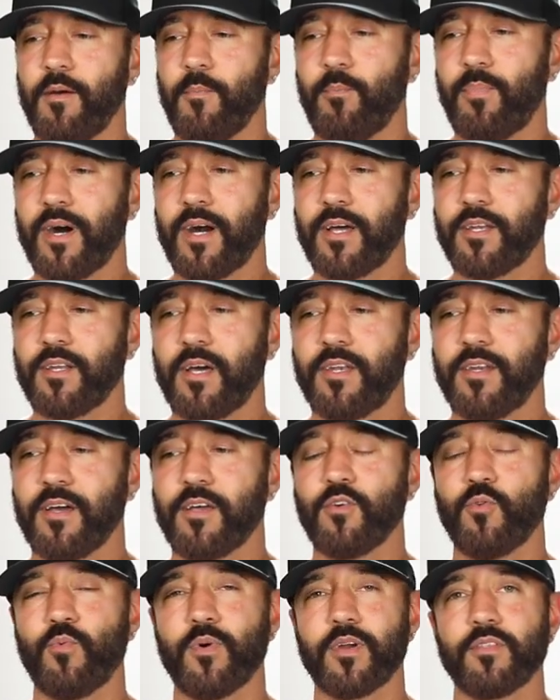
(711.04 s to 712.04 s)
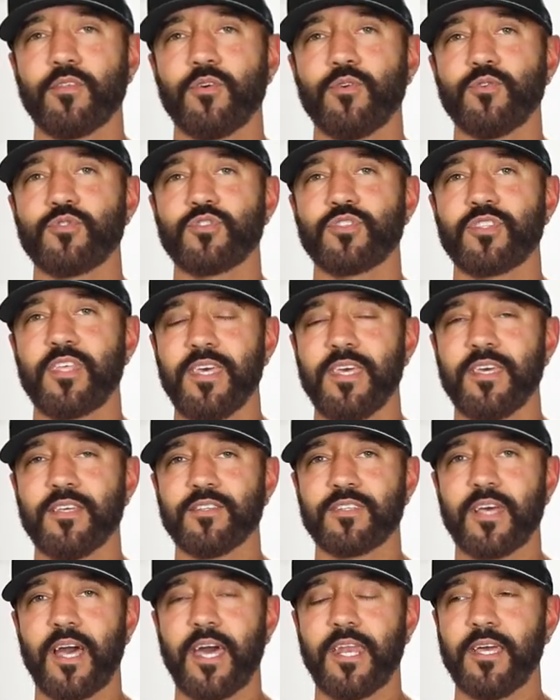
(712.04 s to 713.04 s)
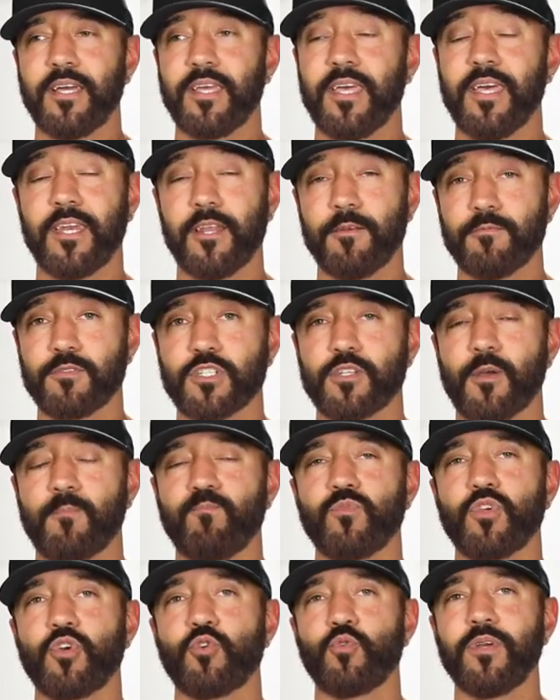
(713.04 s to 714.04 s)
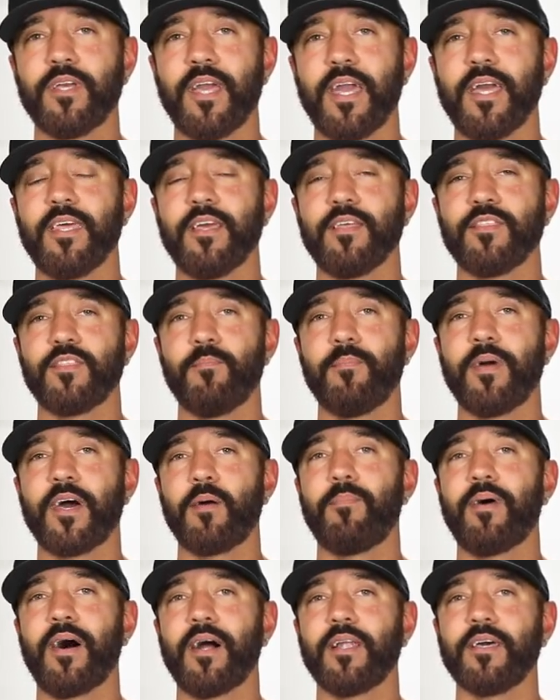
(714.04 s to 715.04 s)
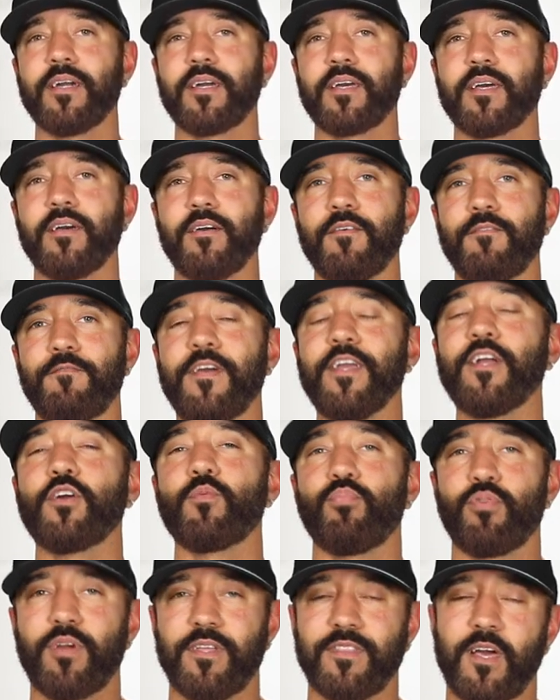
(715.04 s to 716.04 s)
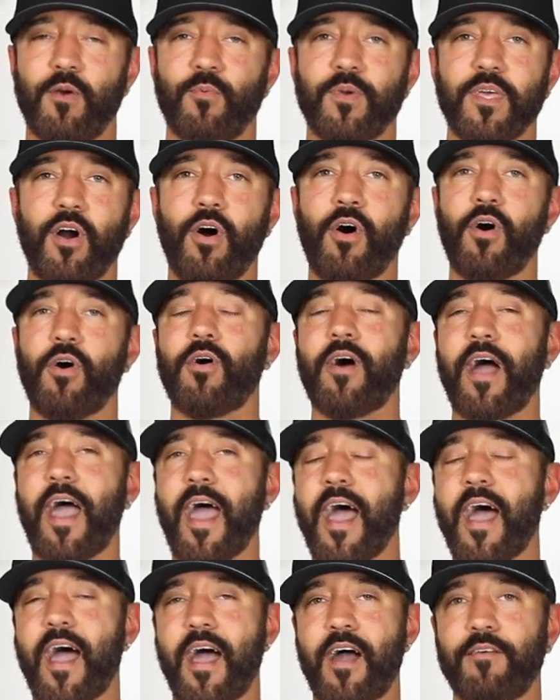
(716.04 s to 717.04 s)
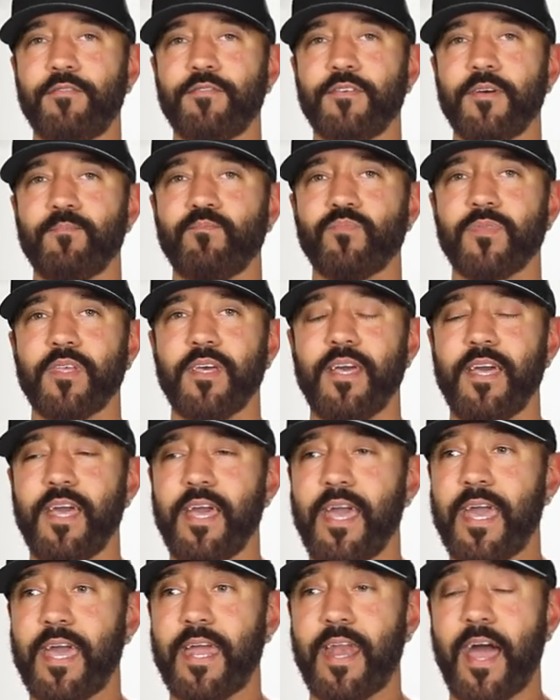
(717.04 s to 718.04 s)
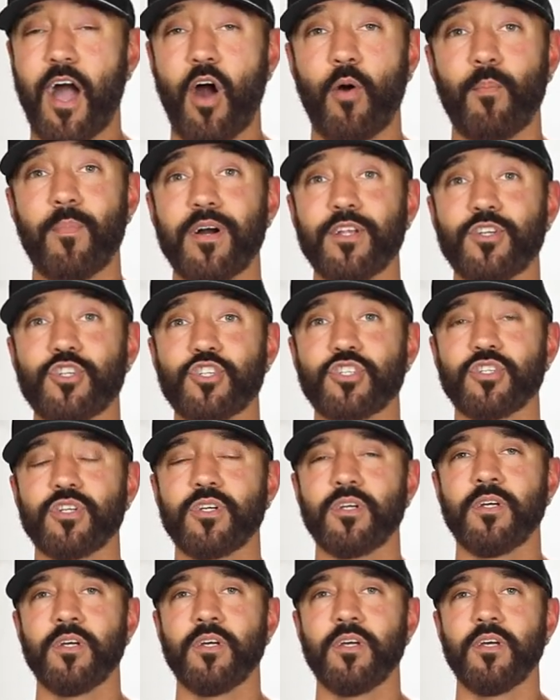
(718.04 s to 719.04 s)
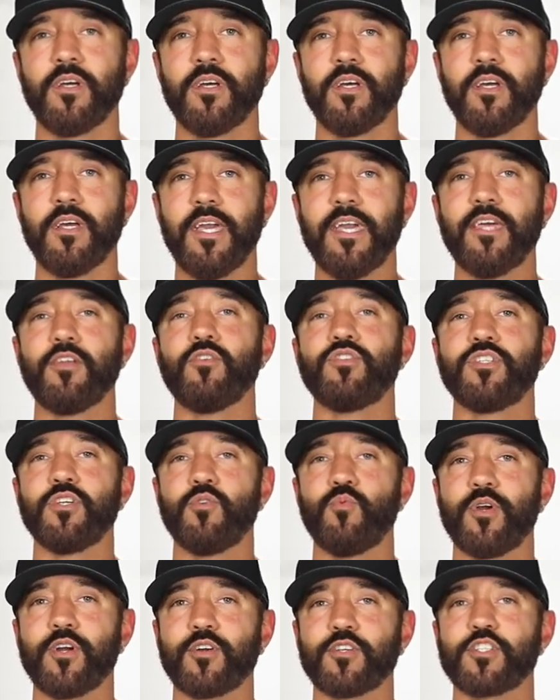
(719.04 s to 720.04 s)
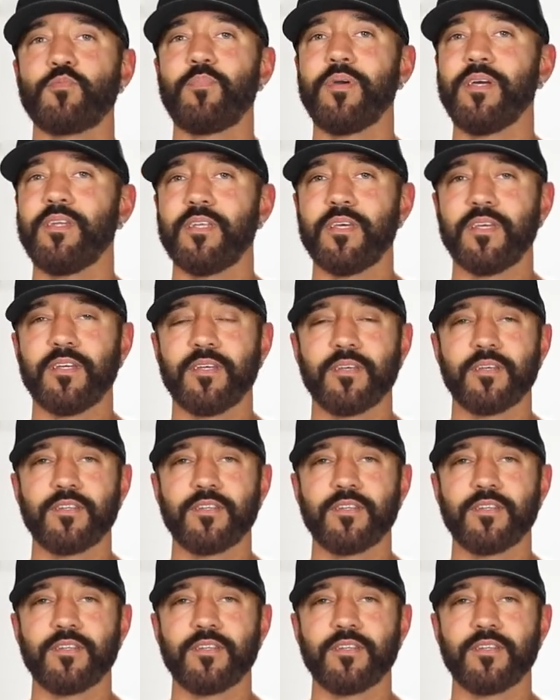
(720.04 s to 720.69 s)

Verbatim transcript: But another one of those things that, again, is creating the metabolic fingerprint that we all have and how much energy we're expending